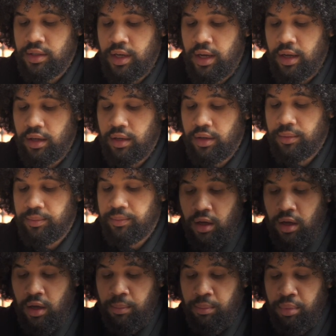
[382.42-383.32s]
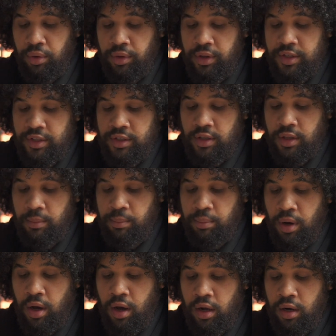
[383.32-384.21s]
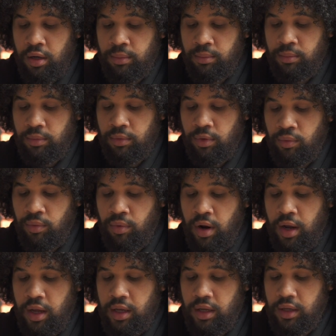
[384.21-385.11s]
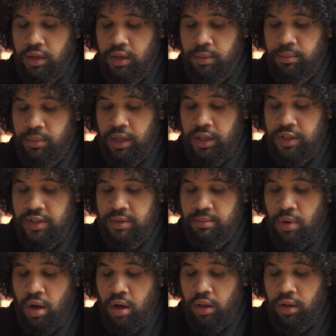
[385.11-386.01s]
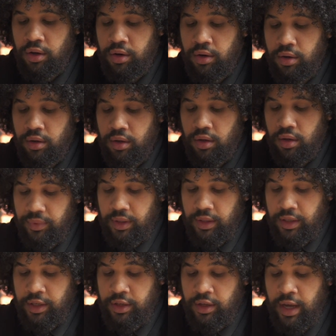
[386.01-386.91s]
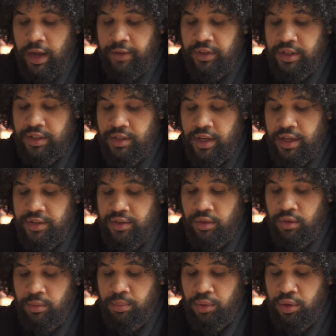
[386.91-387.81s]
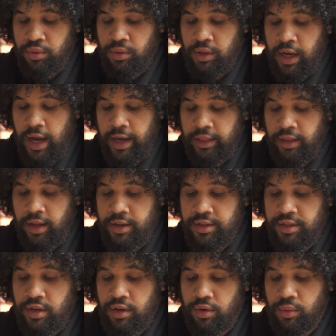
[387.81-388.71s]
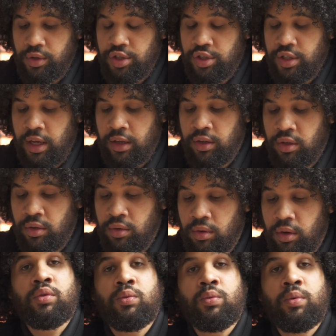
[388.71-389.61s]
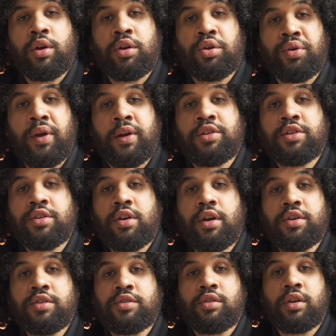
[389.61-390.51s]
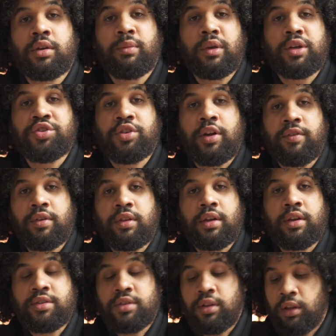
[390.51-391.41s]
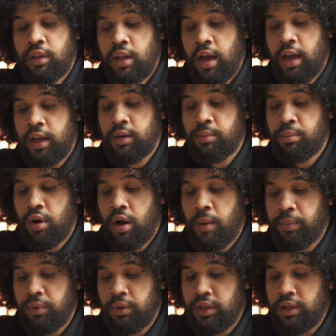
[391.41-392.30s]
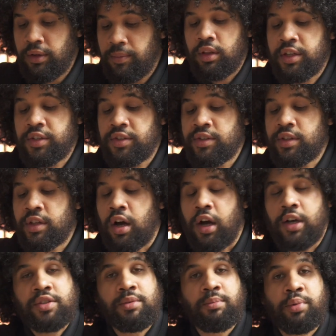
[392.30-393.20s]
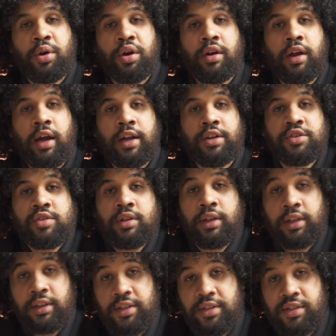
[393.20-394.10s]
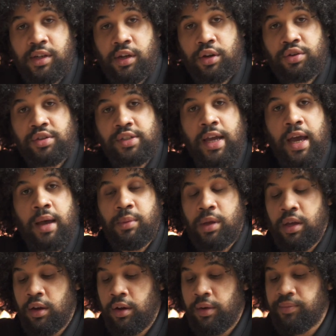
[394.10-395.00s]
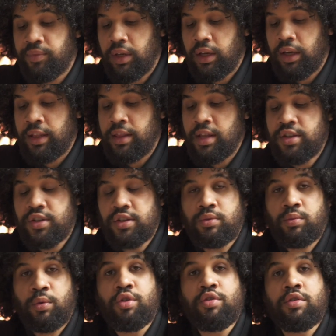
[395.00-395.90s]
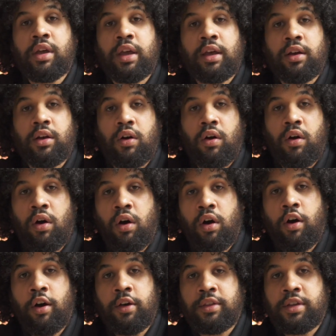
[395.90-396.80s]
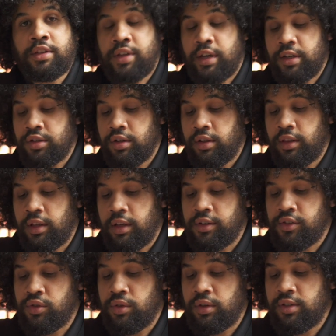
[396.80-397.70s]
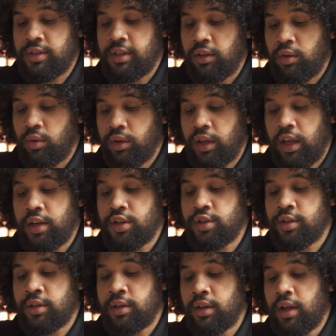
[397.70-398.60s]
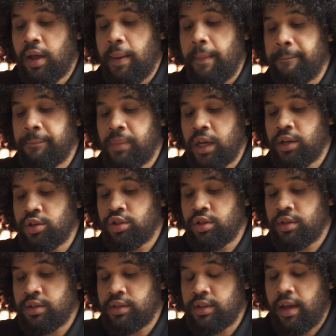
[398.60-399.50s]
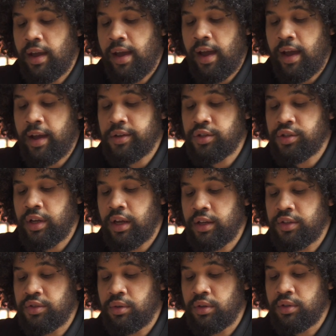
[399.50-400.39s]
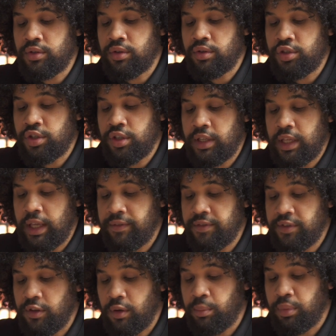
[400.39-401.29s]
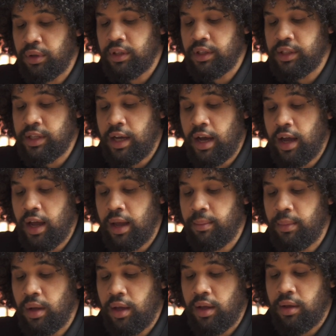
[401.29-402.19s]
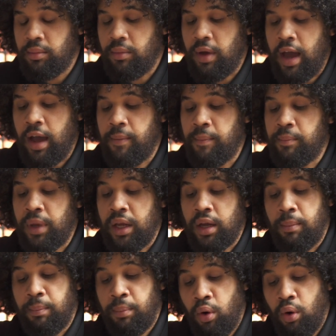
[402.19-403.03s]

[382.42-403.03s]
Tech. I'll pull this to the bottom right. You can make it smaller. And you have these nice little blue guidelines here, which tell you where your edges are so you can make sure everything is aligned properly. This is the awesome part. I just click the stickers tab here, and this is where you get all these extra things. You can see location, mentions, hashtags, you can search GIFs, you can put the time, make a